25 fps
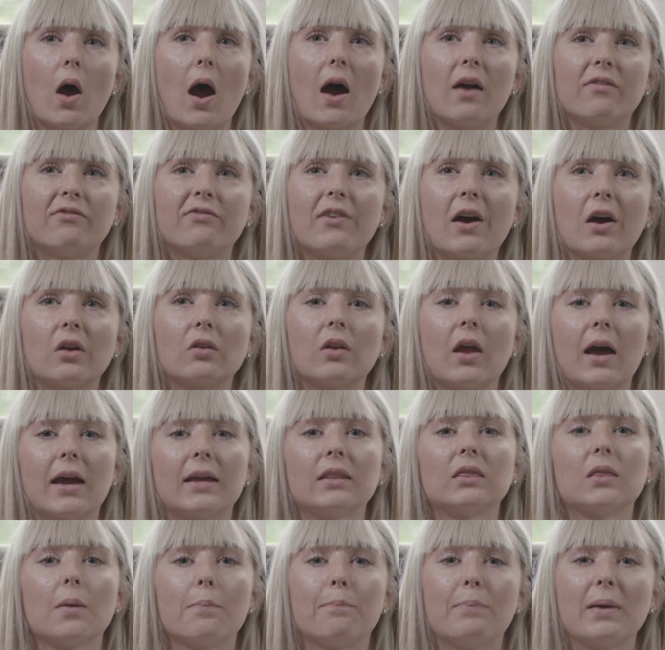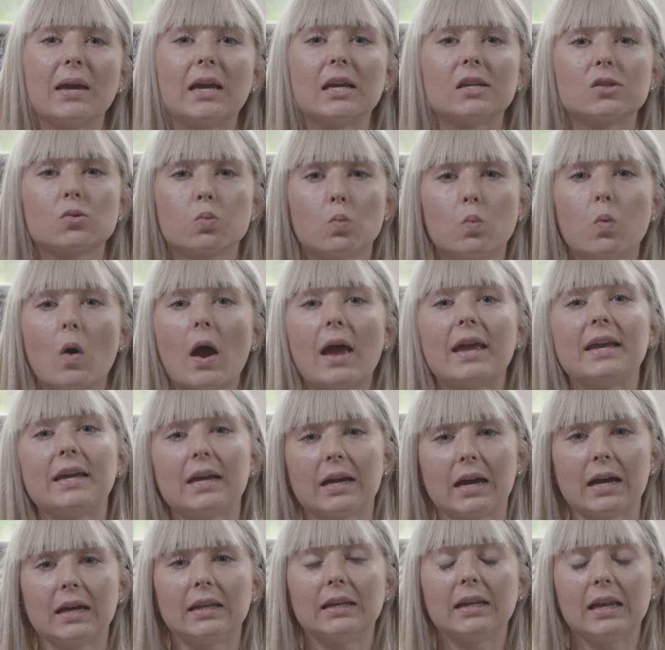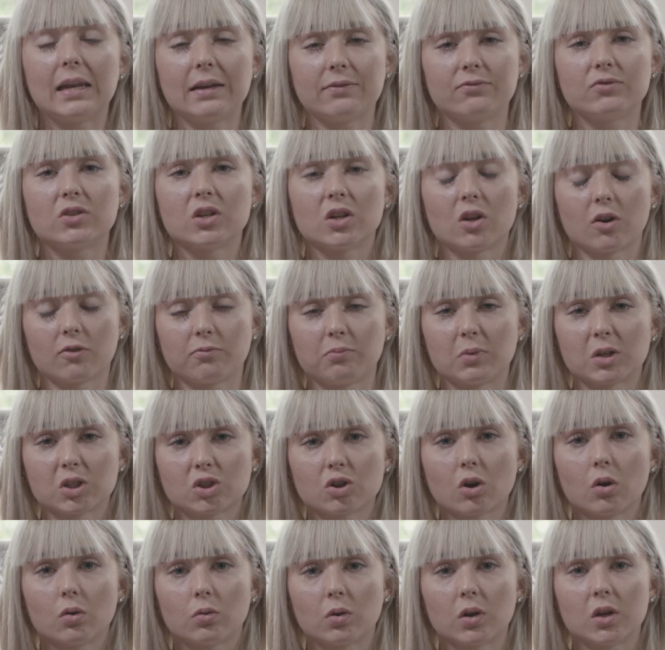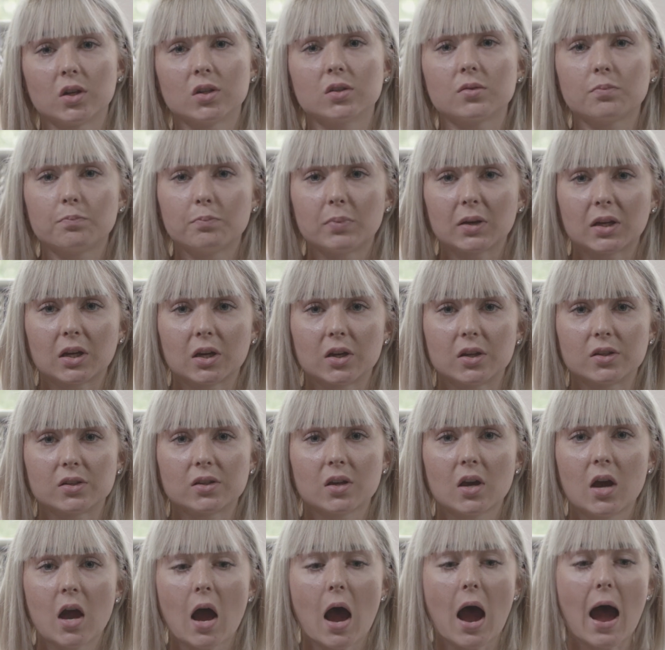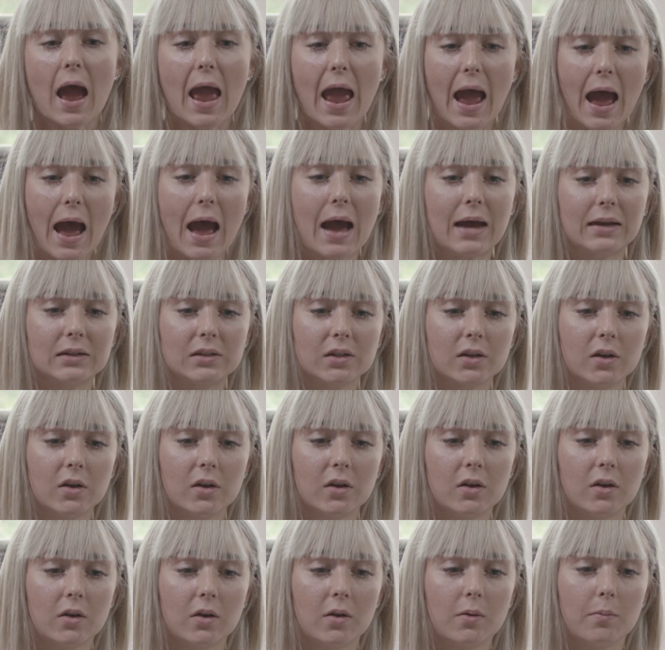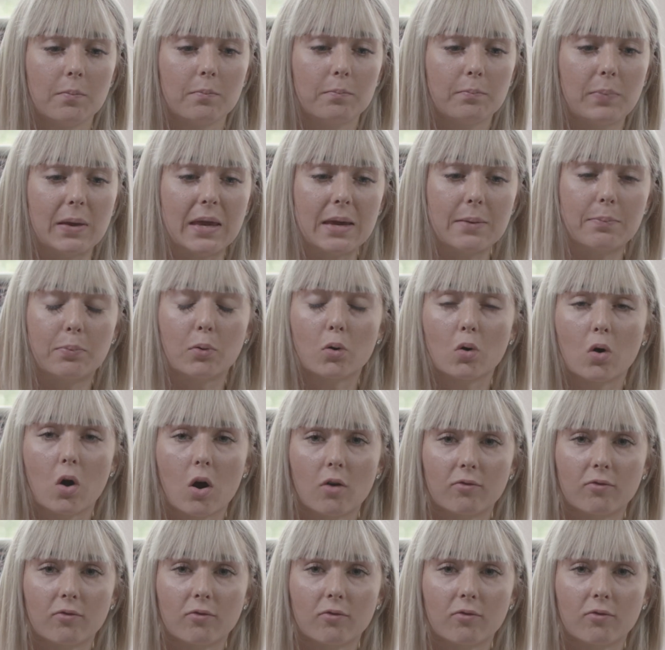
I felt like the biggest weight had lifted off my shoulders because I had people